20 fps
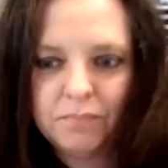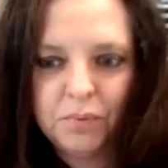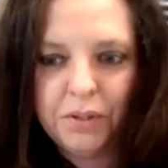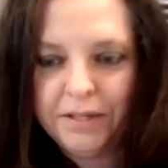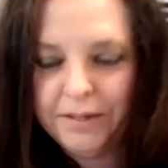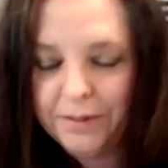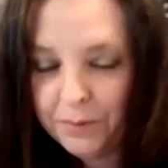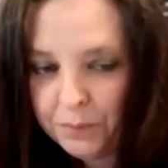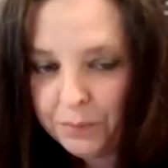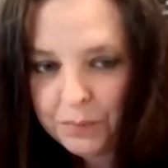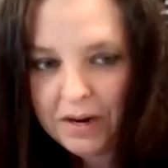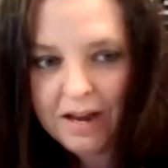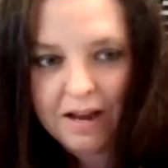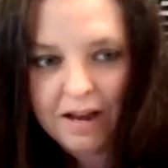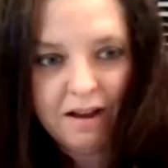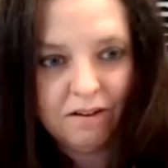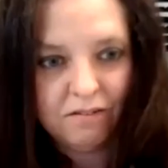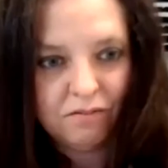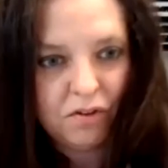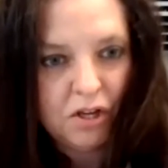we don't
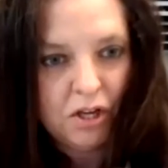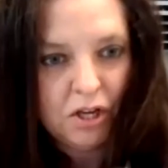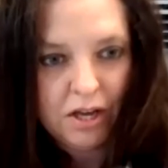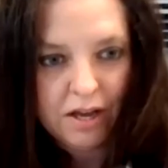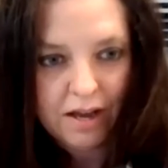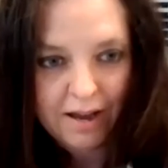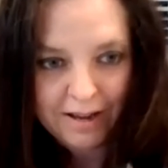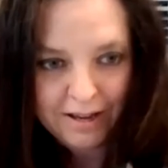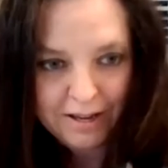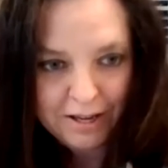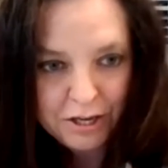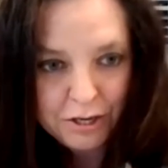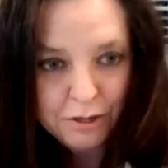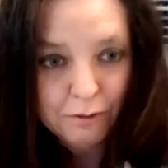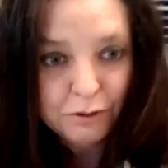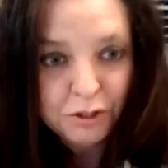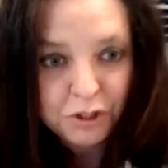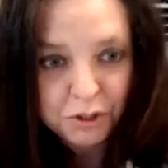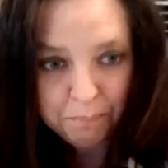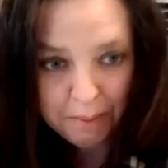have a
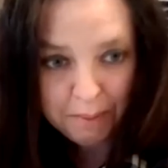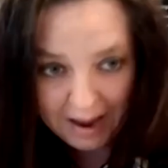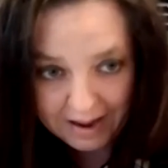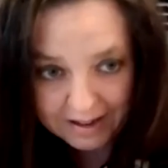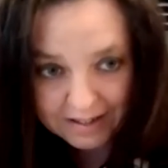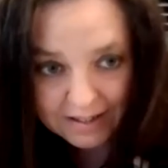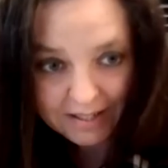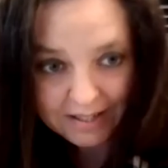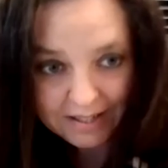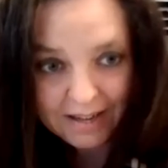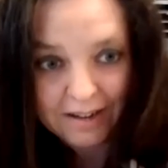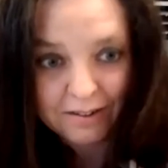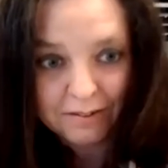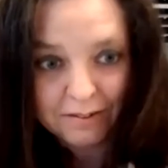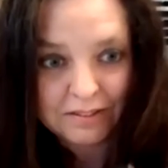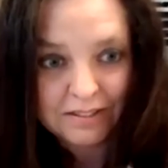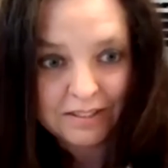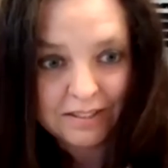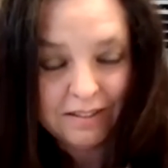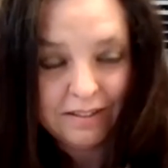huge bank
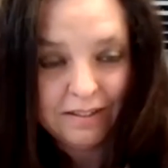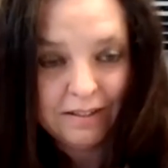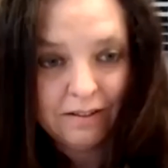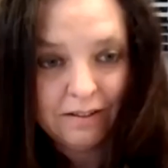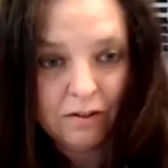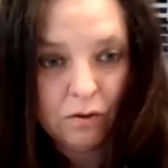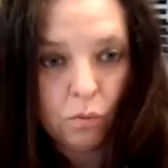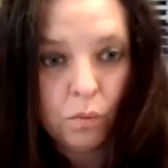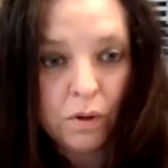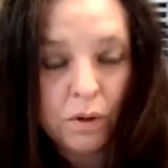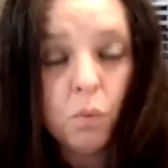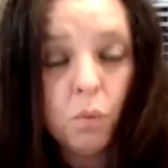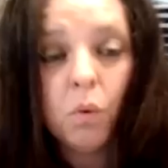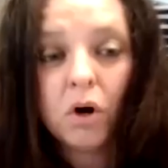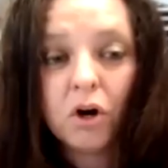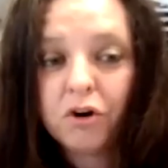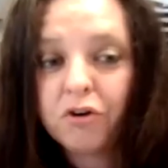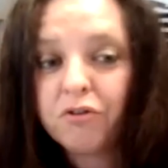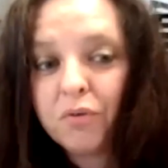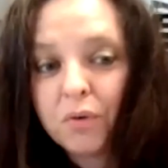account. We
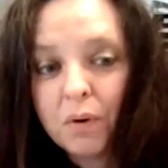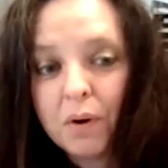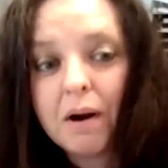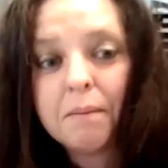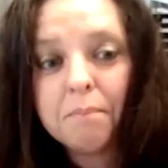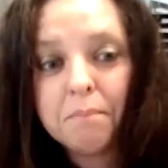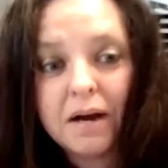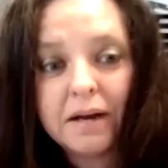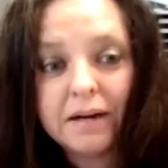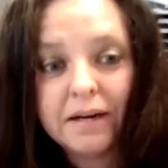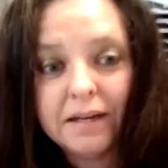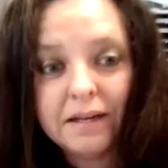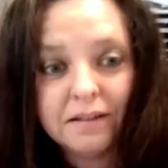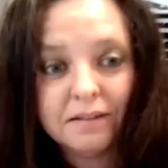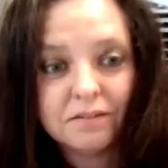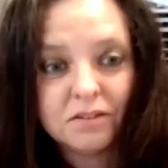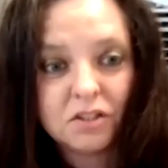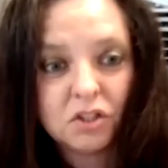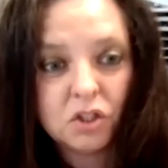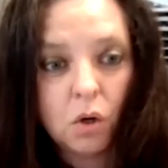work for our
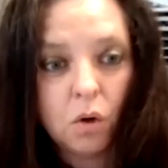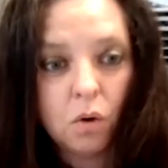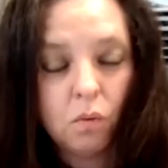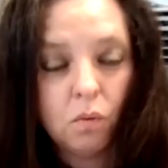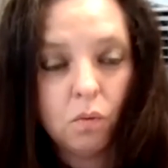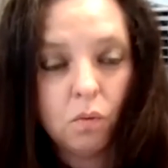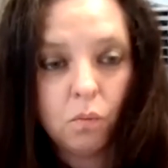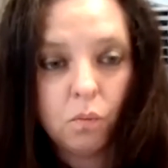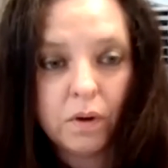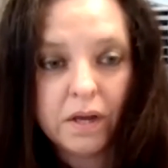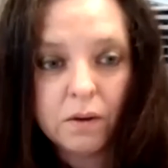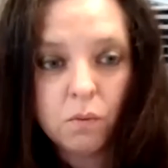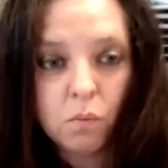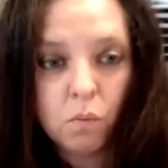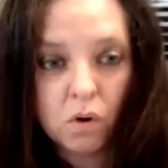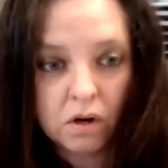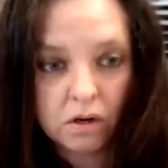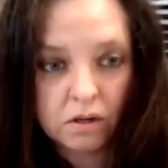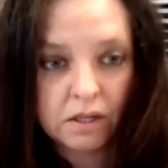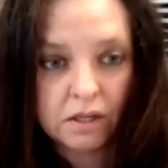money. So we
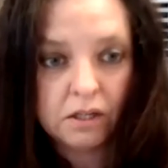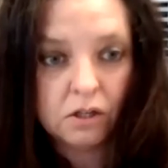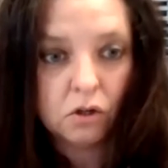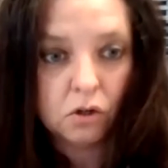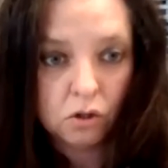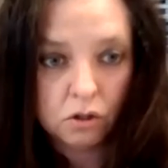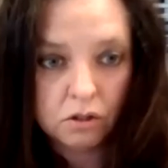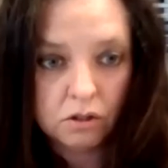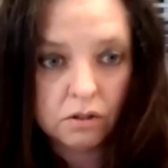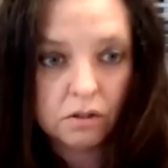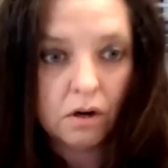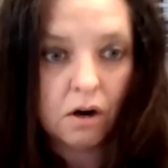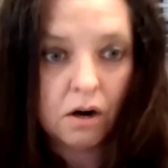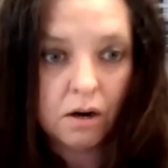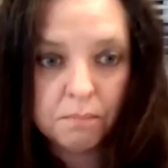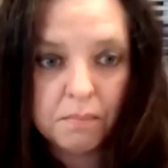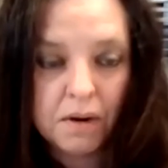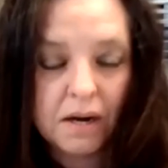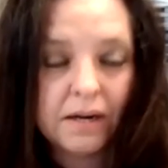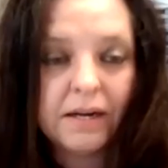work and earn
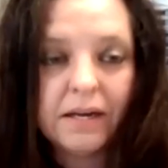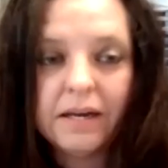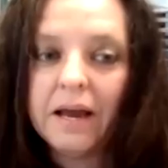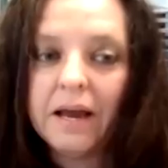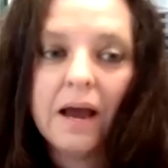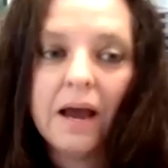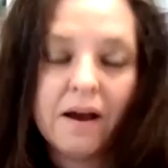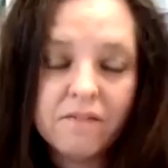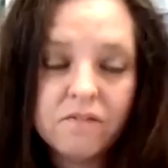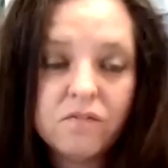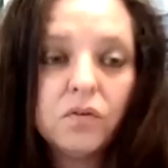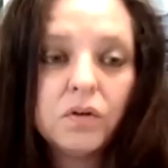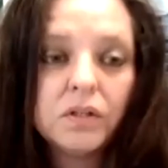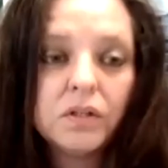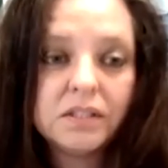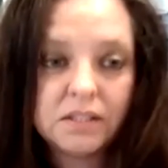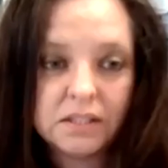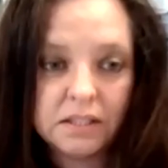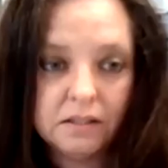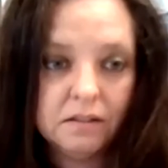our money every
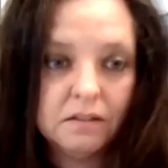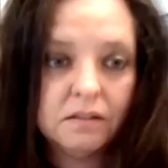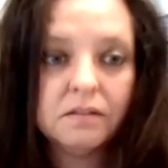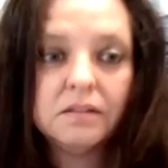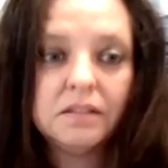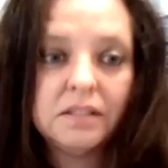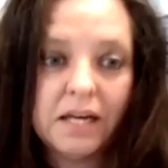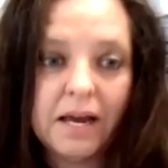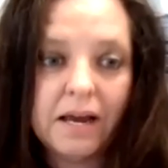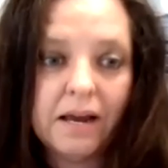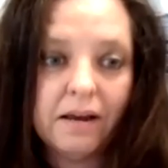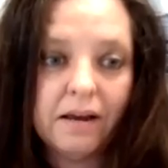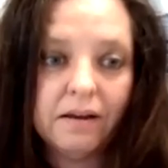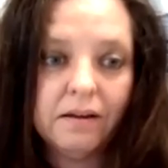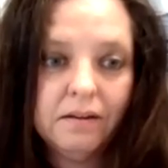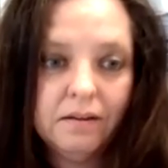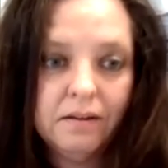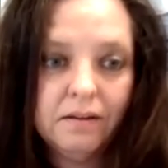single day.